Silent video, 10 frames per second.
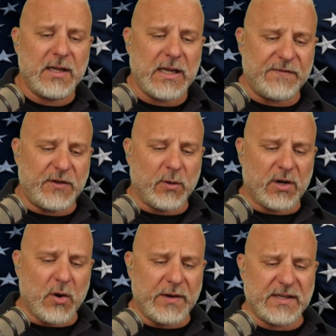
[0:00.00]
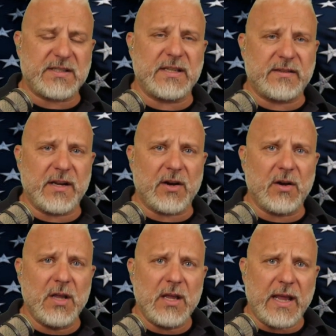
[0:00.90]
If you are going to sit there
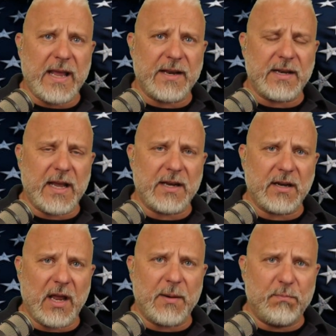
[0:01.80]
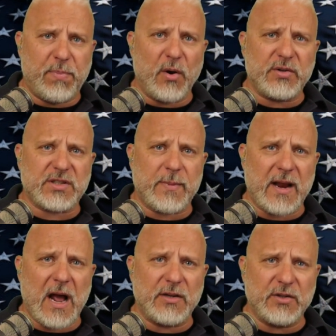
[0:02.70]
and boast about
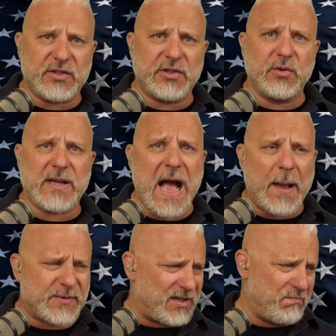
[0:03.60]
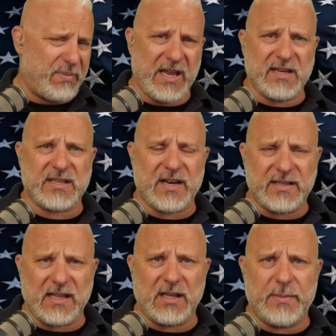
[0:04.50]
how you sue cops and pigs on a
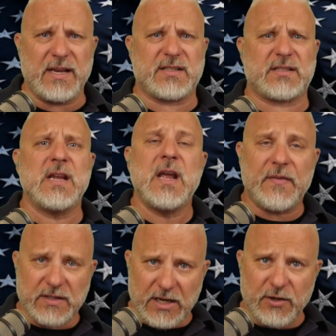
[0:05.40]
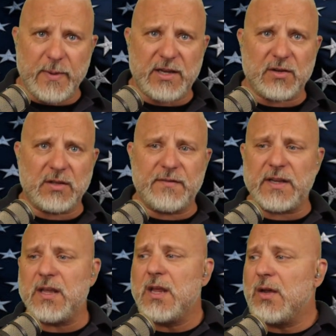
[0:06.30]
daily basis, and that's how you make your
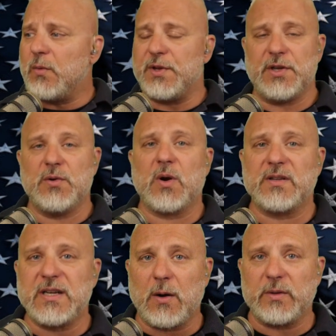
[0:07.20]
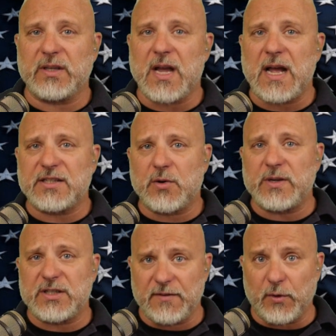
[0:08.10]
living, when you are dealt with the
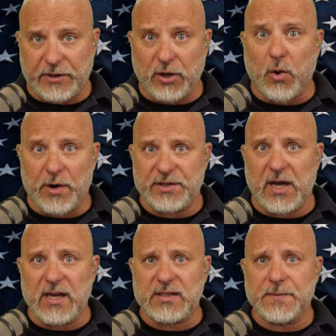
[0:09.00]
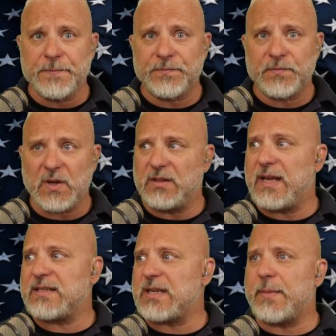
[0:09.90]
consequences of what the court does. And
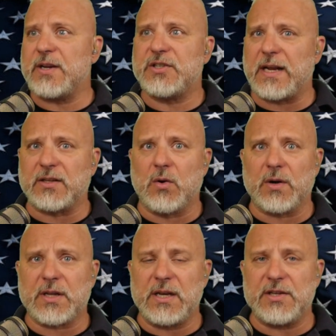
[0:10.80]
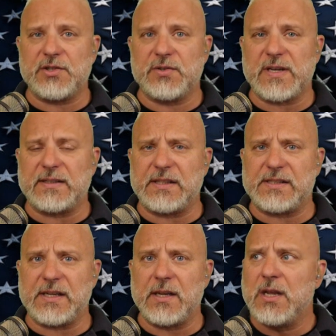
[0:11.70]
last time I checked, court can issue
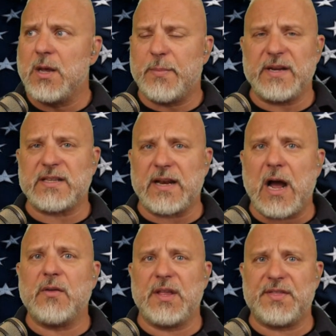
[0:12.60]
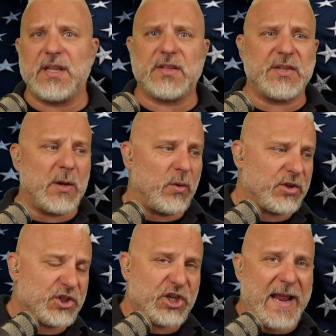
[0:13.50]
sentencing based on how they think that they will
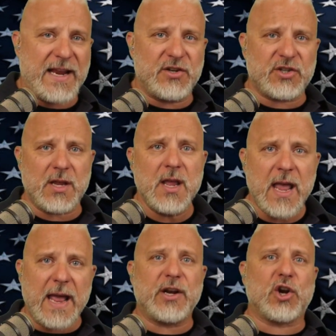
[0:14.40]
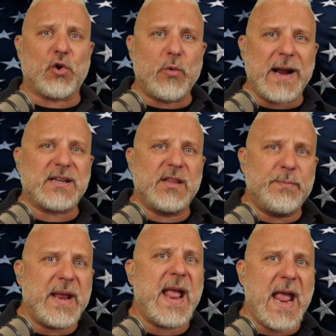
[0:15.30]
change and correct the
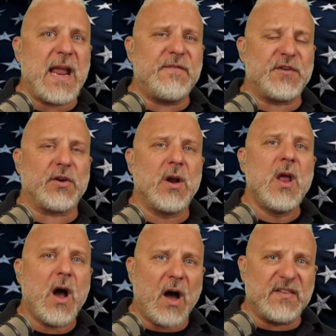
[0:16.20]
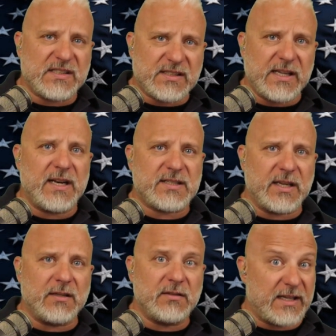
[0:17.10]
behavior of a
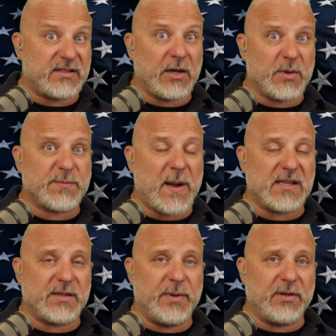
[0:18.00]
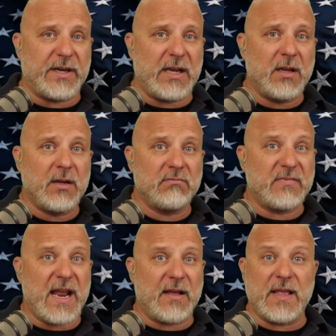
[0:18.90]
citizen. That's their responsibility.
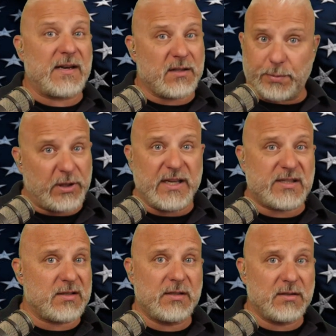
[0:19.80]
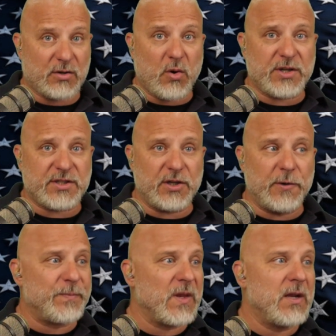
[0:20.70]
They, not the police, the courts
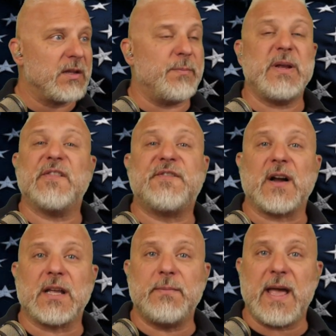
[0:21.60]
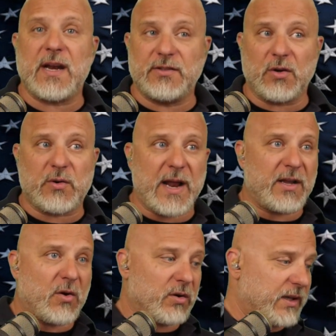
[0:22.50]
do. Then be a fucking man and don't cry in
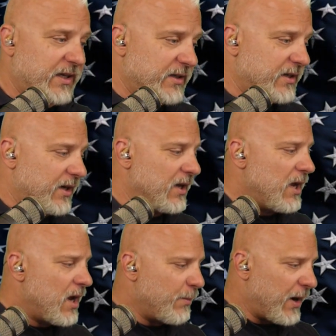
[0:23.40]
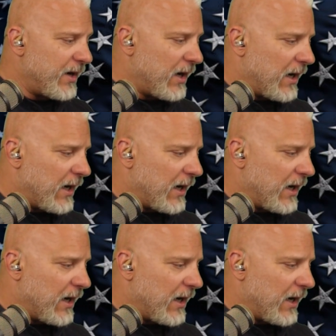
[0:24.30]
court like you did. But